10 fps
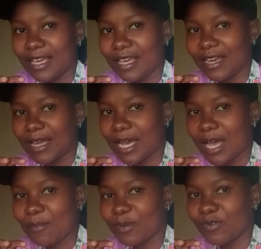and a
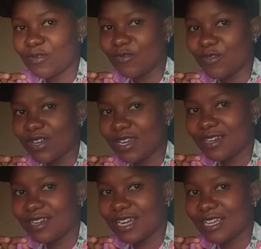cup of
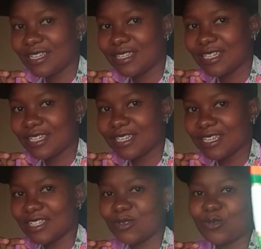very nice
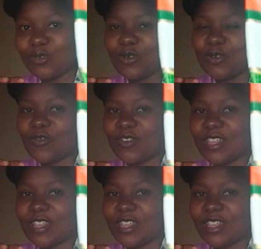tea is drawn over